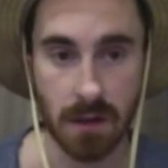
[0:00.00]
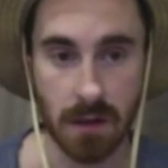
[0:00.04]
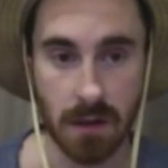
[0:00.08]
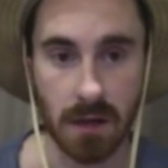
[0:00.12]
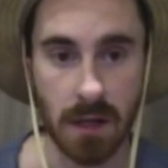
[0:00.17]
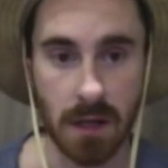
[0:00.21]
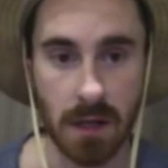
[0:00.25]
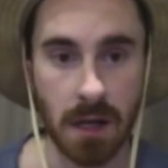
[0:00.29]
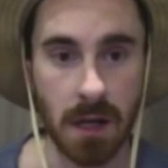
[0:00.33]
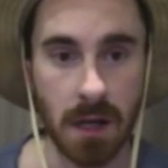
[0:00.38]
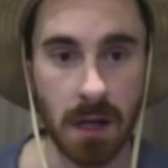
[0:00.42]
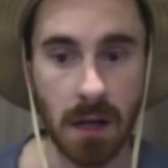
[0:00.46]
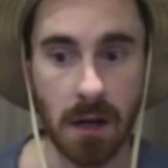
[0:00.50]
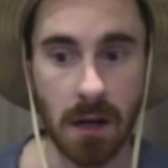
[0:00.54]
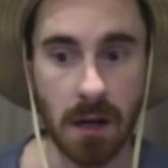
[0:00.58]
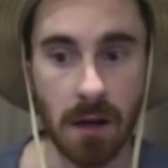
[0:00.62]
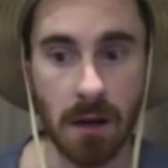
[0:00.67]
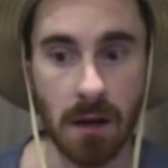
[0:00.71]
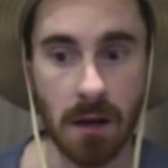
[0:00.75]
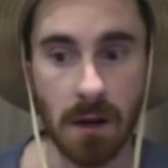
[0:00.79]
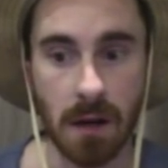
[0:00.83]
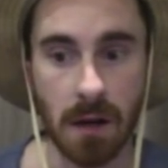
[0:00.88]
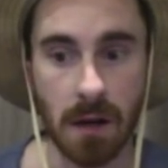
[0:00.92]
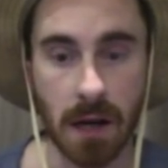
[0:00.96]

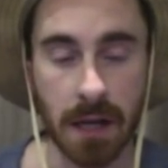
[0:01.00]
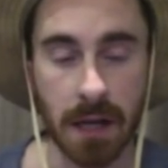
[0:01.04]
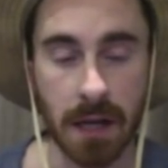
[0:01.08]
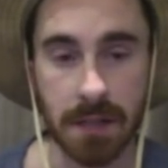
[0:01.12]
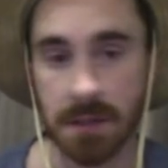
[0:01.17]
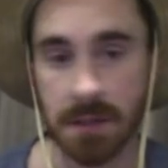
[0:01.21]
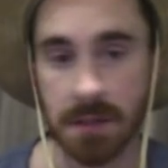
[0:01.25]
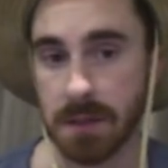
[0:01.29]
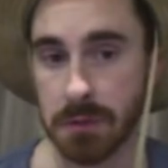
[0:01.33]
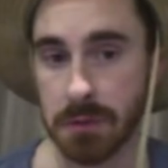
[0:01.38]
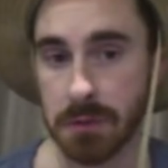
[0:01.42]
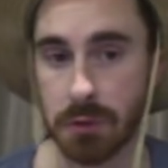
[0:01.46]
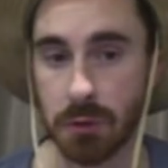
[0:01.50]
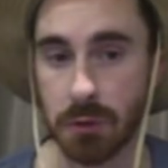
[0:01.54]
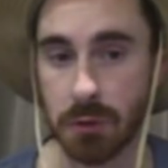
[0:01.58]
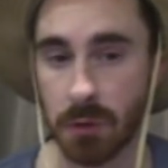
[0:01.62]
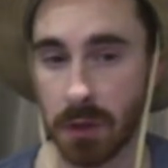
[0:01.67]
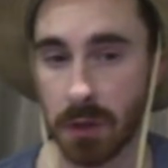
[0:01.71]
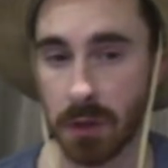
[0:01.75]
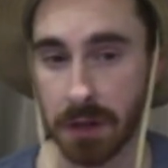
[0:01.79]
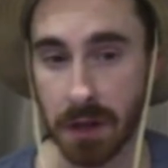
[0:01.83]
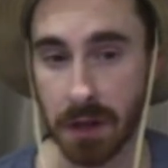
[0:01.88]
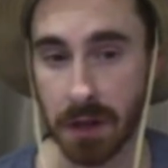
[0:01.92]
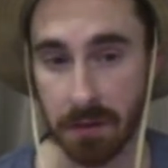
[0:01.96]
I didn't
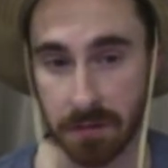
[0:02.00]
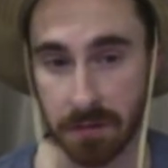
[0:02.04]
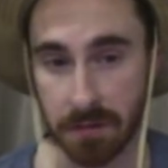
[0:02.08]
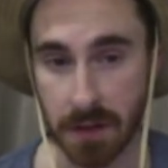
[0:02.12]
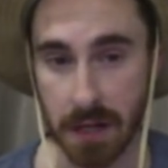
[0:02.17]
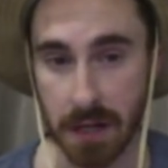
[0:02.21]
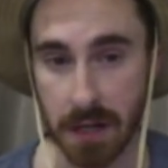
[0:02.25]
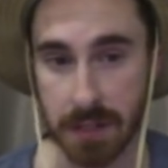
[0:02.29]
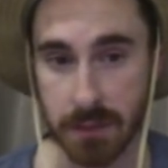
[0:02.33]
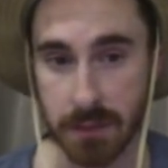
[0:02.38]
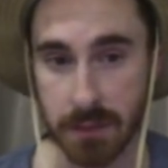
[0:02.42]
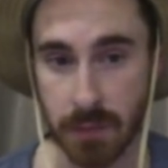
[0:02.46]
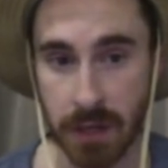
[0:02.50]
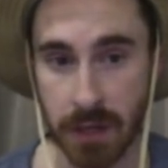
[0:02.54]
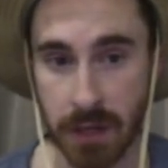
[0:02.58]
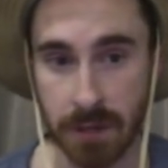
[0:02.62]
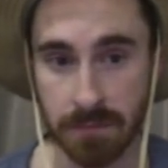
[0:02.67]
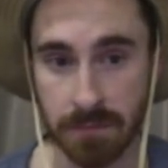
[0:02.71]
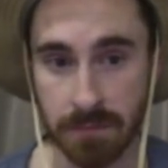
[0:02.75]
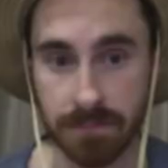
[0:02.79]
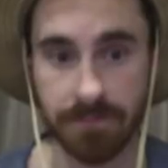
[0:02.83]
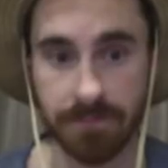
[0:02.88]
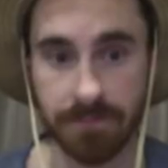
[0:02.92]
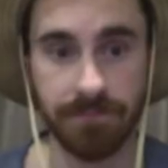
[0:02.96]
duel enough for
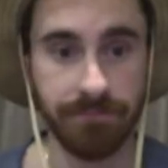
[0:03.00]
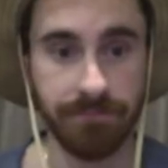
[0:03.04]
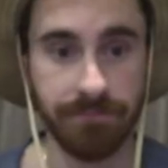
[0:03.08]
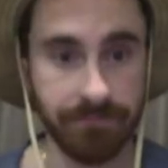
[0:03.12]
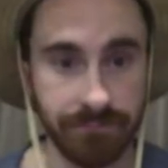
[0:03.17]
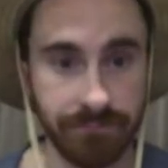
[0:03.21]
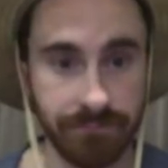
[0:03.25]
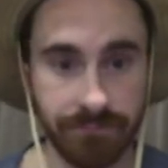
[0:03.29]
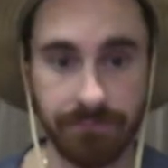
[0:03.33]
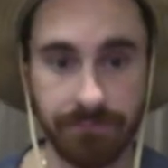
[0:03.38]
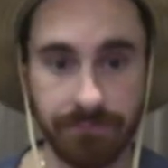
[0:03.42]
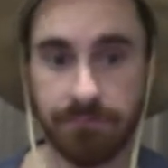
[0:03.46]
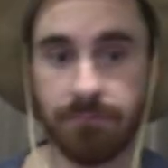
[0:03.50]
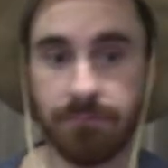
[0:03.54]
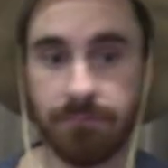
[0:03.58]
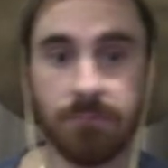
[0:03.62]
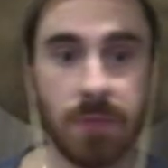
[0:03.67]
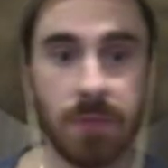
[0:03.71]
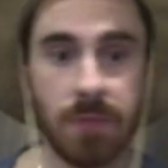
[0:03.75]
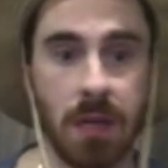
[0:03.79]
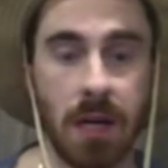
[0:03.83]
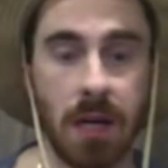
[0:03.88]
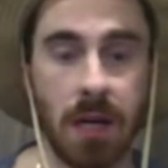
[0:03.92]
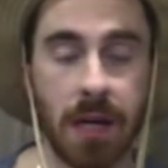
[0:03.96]
Iceman.
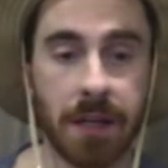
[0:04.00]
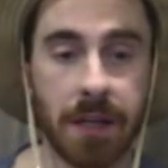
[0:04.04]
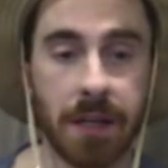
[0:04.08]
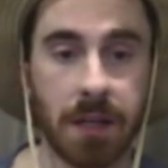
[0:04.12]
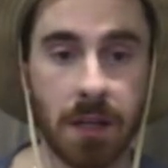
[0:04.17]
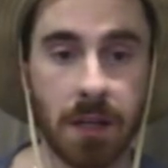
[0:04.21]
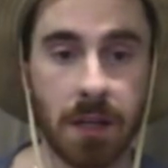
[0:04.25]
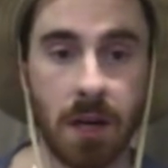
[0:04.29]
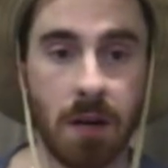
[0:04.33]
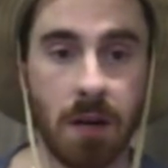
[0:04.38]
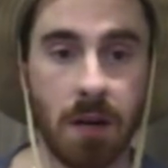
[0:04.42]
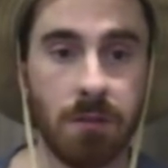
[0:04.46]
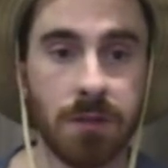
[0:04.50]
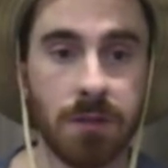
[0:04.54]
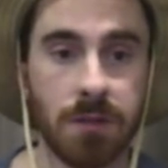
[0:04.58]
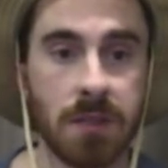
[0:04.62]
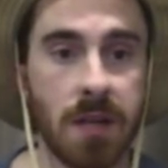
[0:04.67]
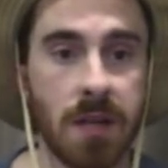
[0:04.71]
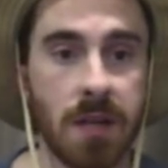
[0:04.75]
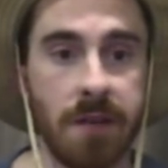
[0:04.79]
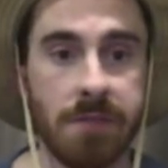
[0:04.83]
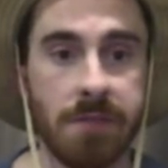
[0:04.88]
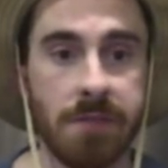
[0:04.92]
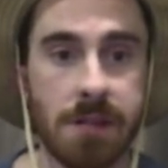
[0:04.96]
I get caught with his
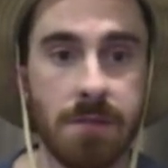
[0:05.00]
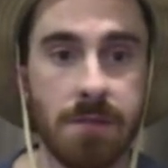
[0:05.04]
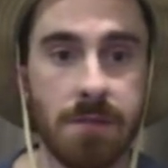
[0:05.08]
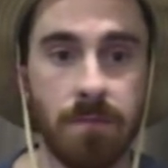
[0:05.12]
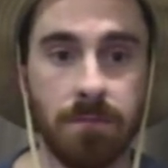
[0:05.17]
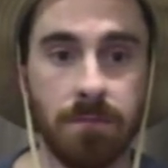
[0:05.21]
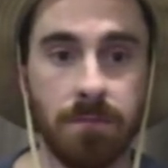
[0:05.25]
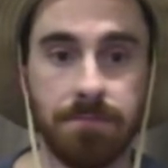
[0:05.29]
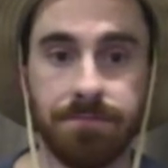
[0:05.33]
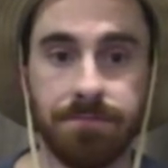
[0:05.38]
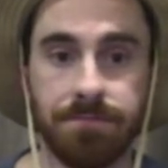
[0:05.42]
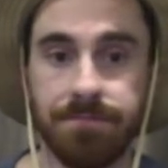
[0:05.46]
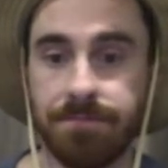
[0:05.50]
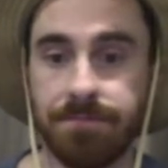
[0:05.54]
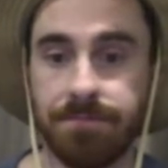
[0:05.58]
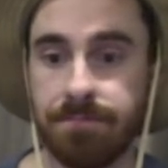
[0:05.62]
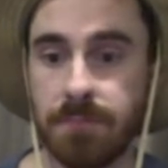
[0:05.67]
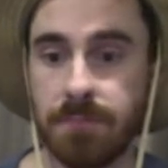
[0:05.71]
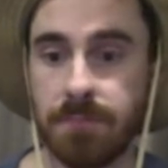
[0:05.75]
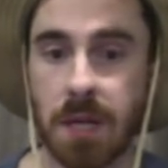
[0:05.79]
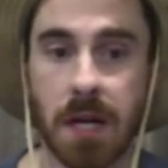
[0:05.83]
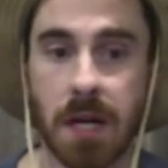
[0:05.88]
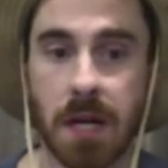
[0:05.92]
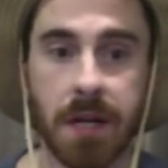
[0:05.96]
heavy.
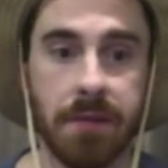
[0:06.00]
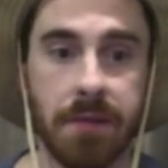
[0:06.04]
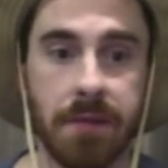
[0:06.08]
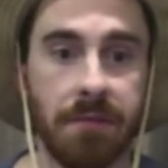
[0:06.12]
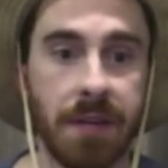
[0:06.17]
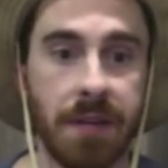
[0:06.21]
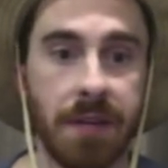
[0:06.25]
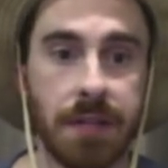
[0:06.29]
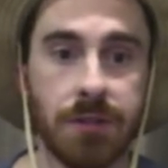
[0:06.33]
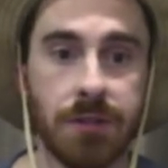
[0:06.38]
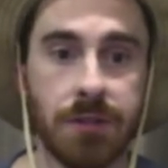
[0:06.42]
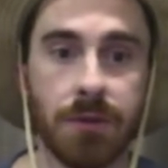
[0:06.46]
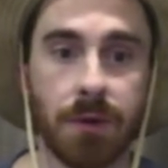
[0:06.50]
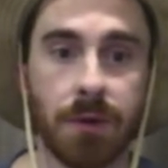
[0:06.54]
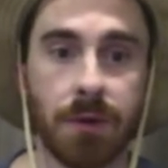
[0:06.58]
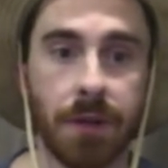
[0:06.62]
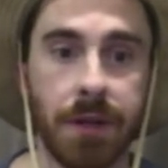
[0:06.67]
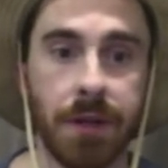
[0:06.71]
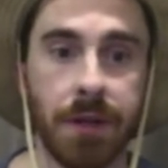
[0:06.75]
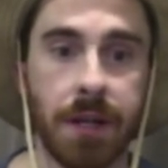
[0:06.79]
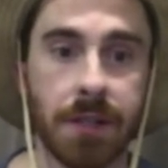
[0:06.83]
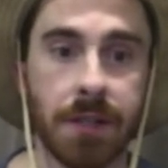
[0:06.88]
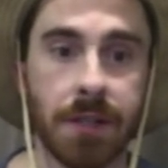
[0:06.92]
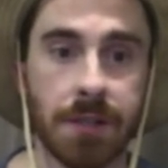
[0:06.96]
I evade too
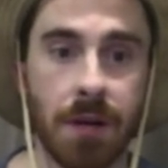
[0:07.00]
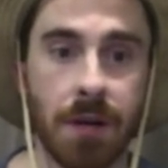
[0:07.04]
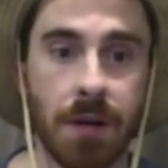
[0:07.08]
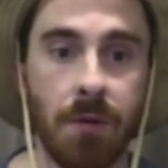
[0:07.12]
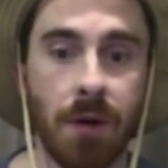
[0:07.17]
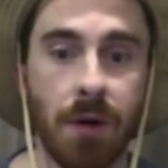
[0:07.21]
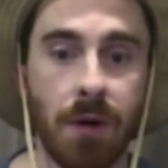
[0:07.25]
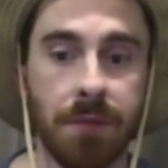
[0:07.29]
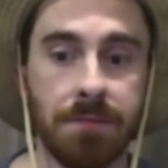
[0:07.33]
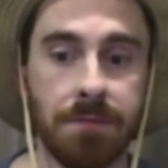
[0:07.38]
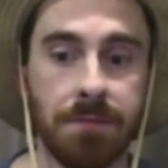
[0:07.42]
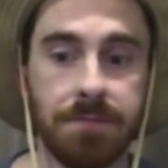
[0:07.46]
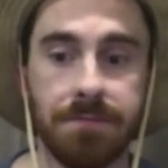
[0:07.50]
early on his L1.